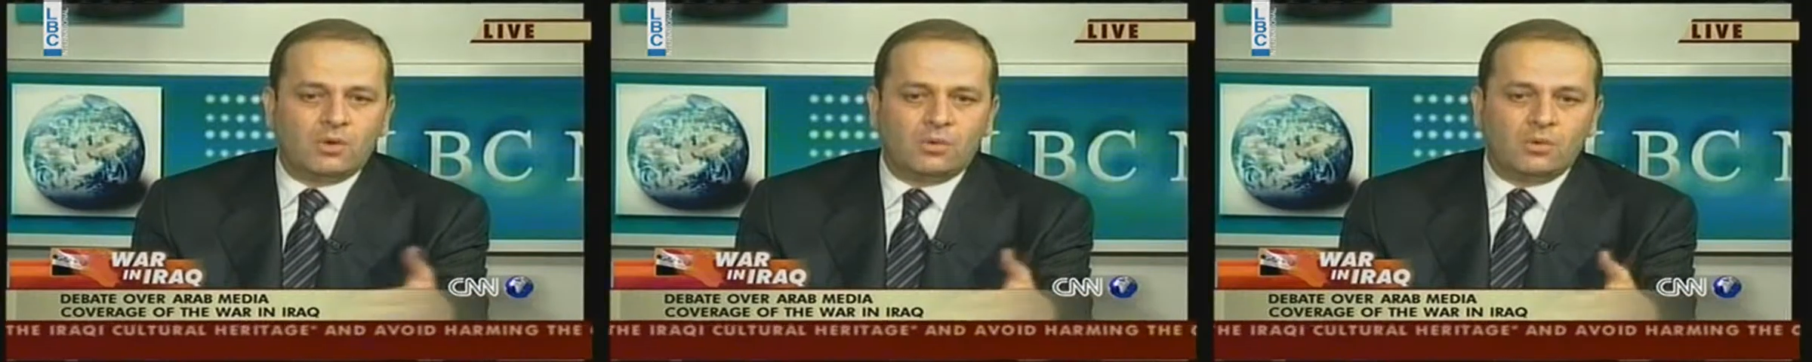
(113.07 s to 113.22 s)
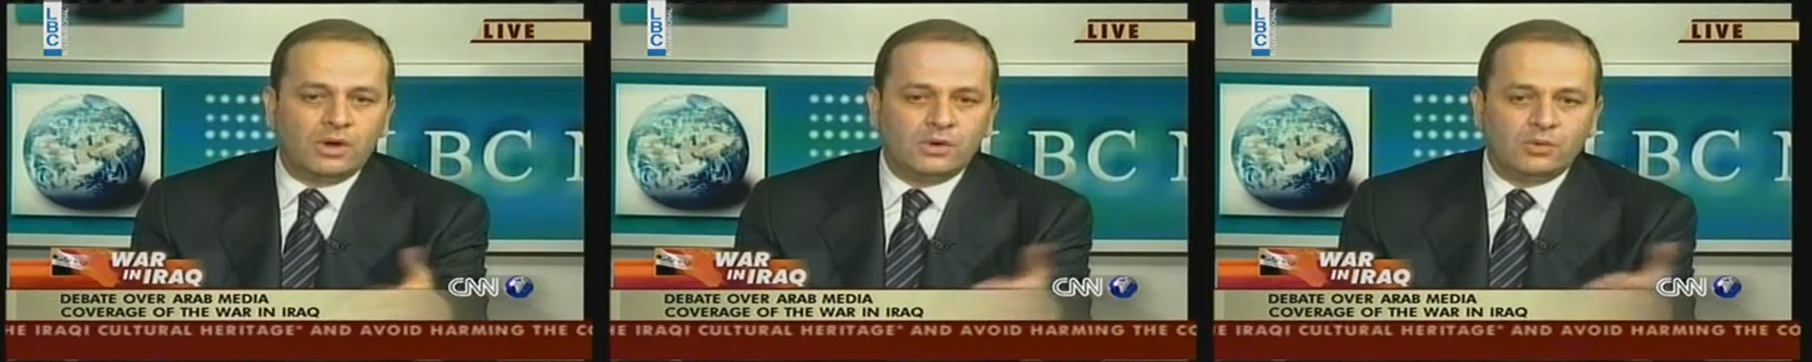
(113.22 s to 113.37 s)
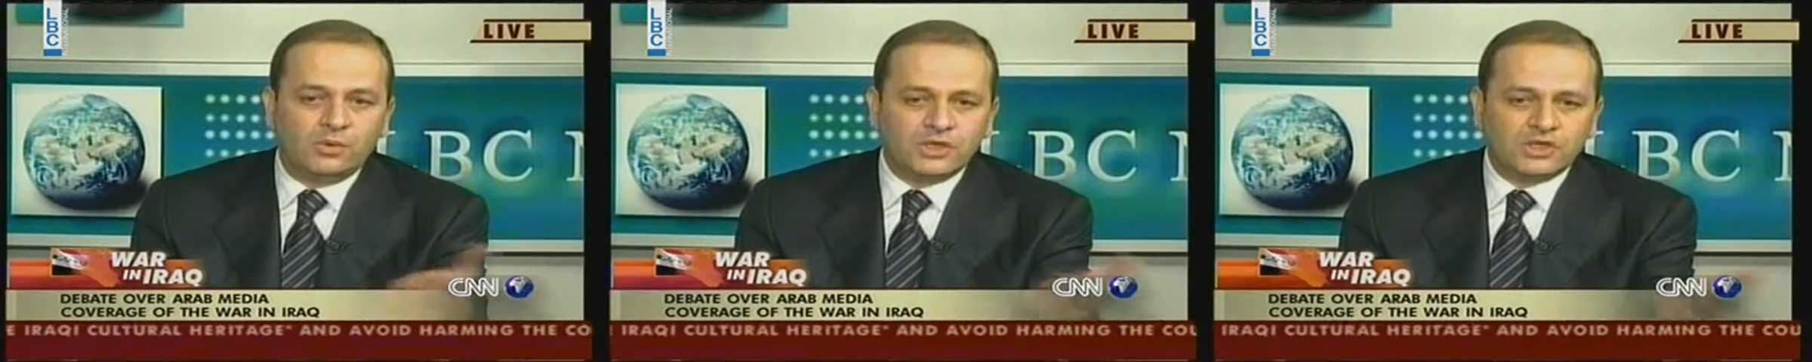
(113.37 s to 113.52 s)

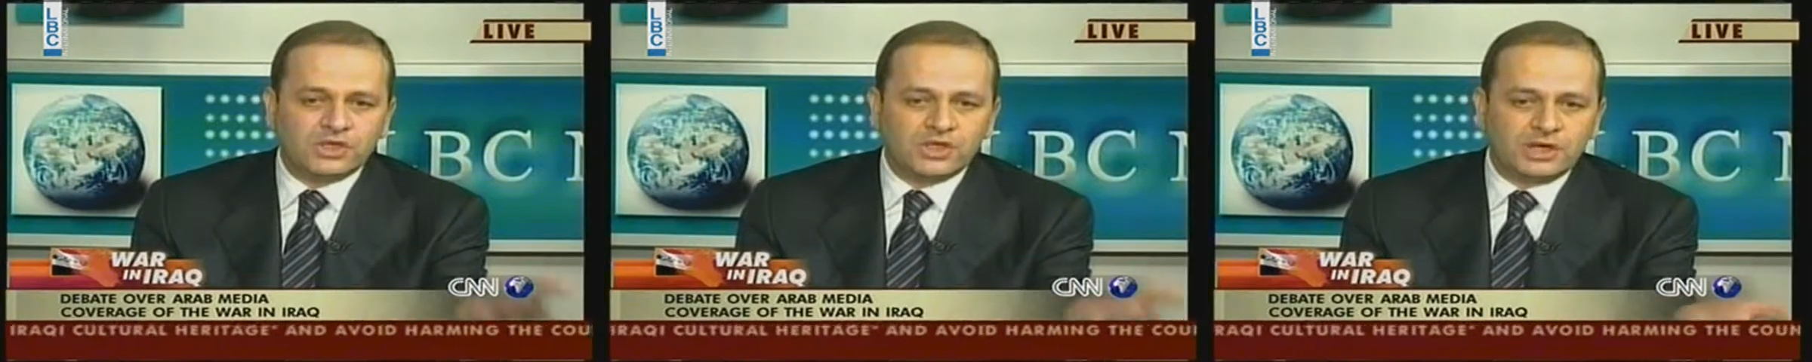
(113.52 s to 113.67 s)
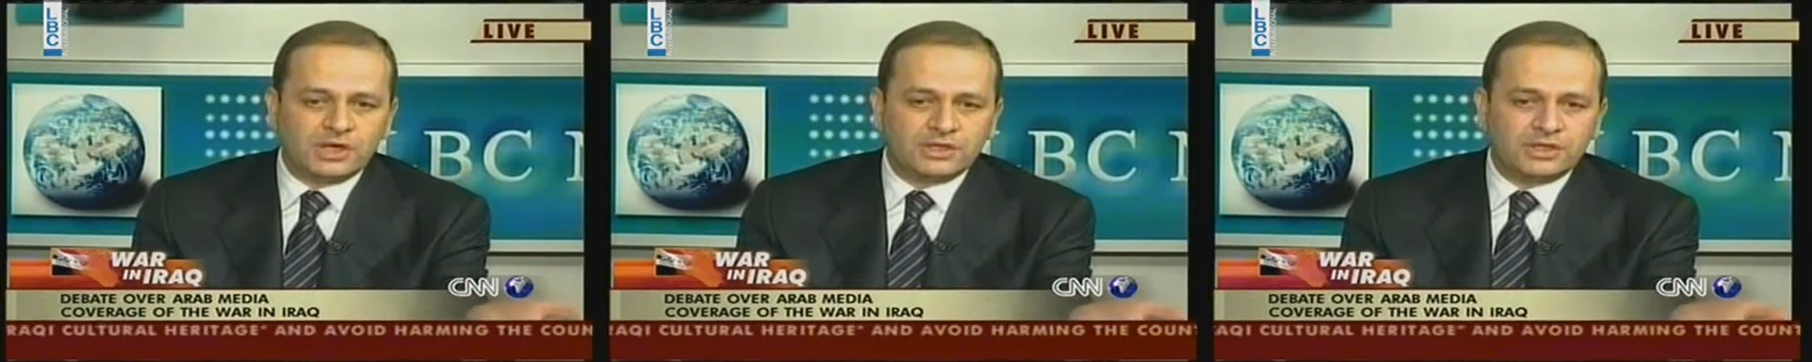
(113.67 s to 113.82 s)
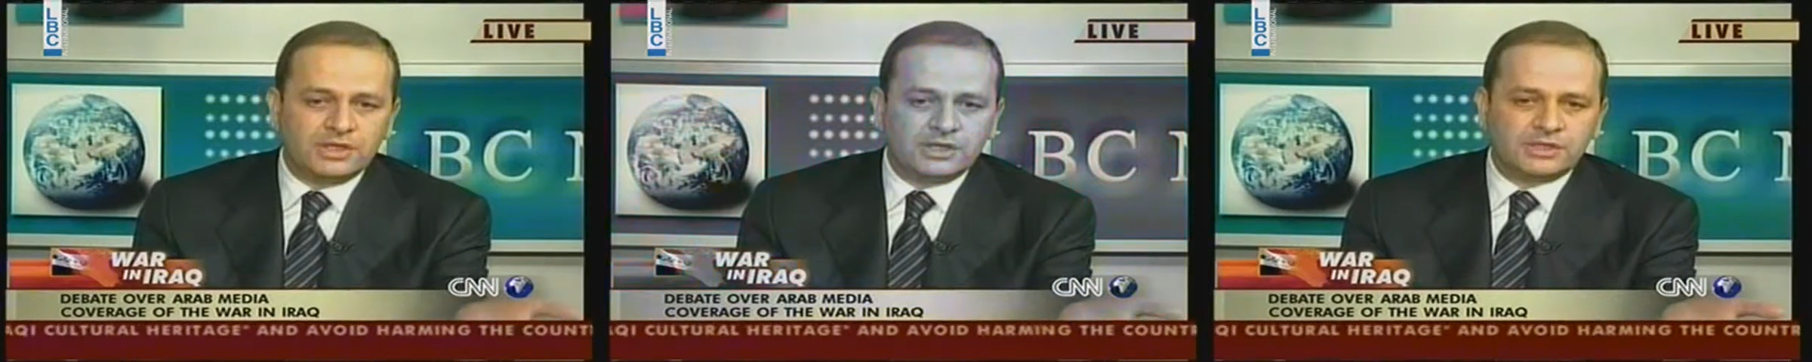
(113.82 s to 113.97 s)
When we
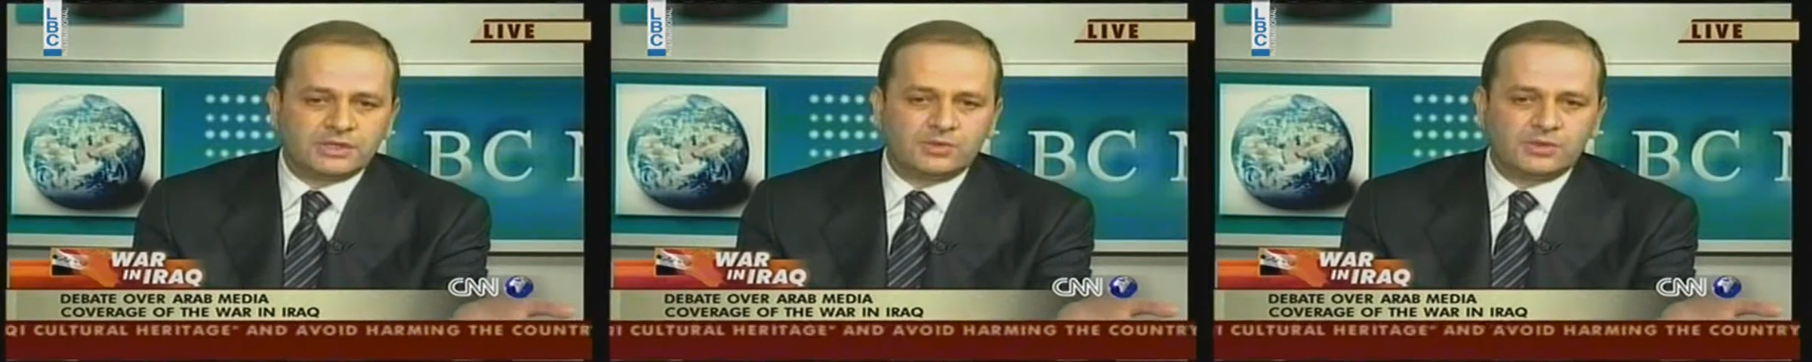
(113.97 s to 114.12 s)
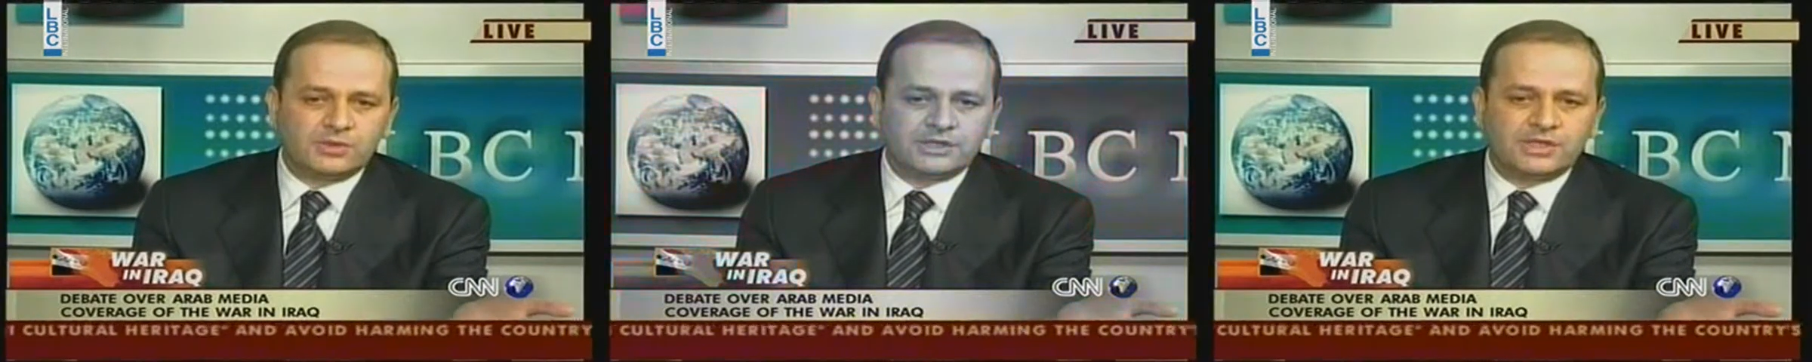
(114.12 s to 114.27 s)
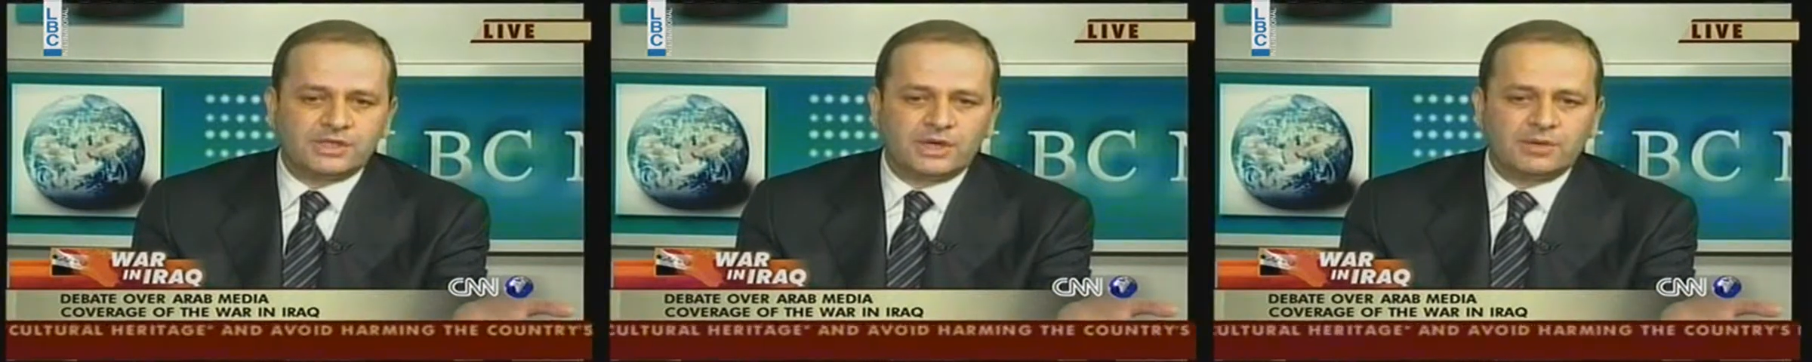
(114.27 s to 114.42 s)
checked this
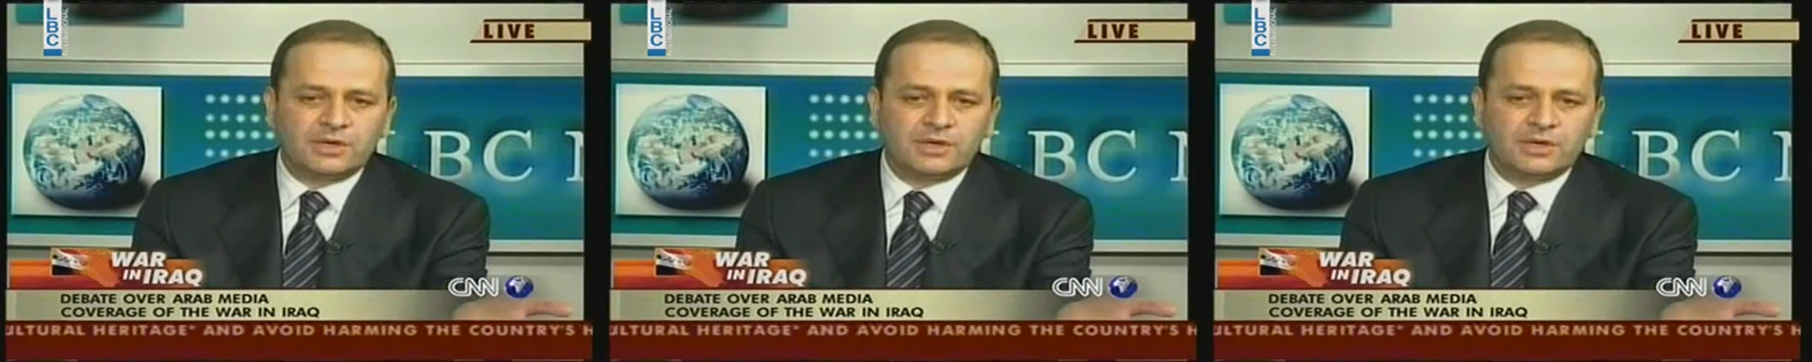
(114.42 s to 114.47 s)
with the